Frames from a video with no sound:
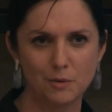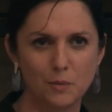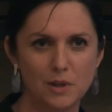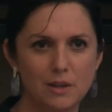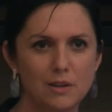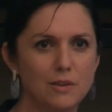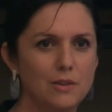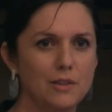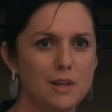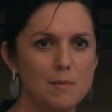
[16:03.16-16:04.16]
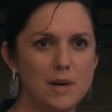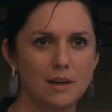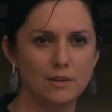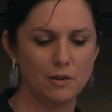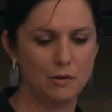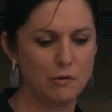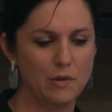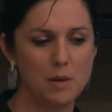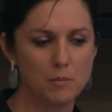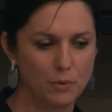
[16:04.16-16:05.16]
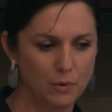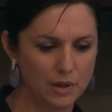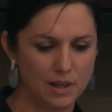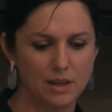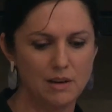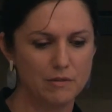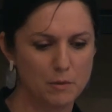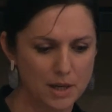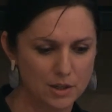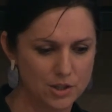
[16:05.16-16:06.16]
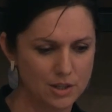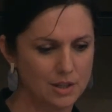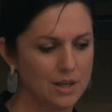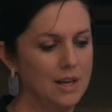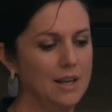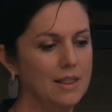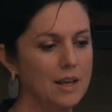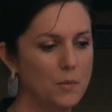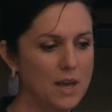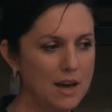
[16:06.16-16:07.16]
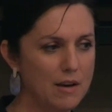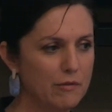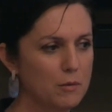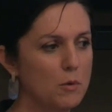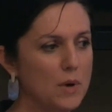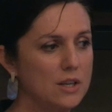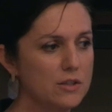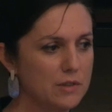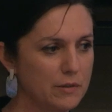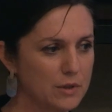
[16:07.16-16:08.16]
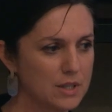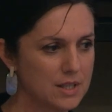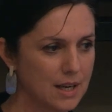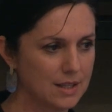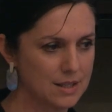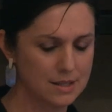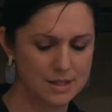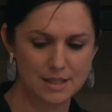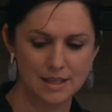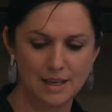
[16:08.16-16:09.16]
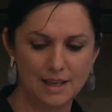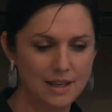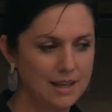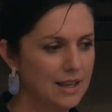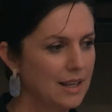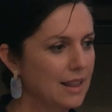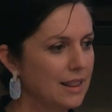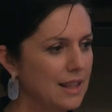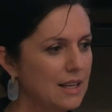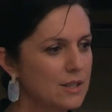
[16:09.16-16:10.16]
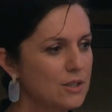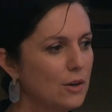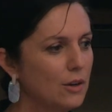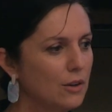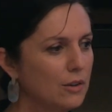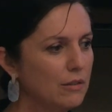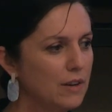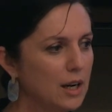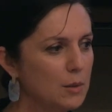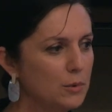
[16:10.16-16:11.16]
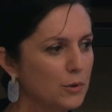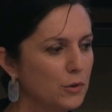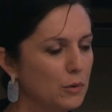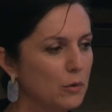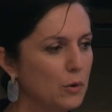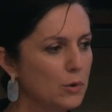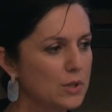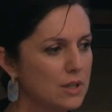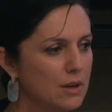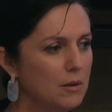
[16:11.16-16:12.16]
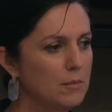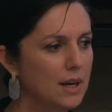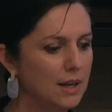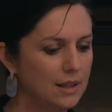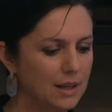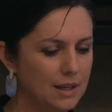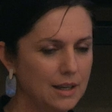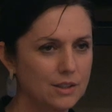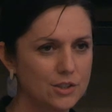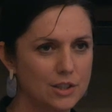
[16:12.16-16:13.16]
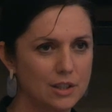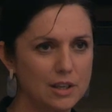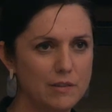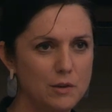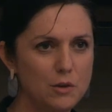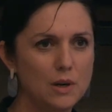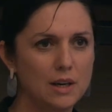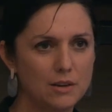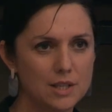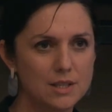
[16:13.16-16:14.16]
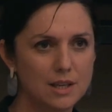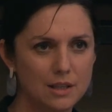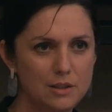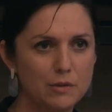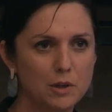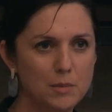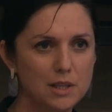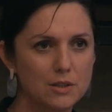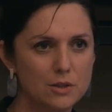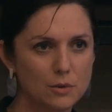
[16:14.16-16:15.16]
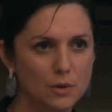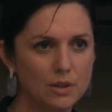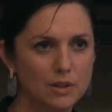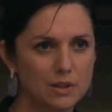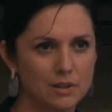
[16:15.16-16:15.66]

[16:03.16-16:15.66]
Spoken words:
with the amount of input and information that we have from a range of different sectors, that's no longer viable. So, of course, a non-binding nature, if you are a state and you've committed to it,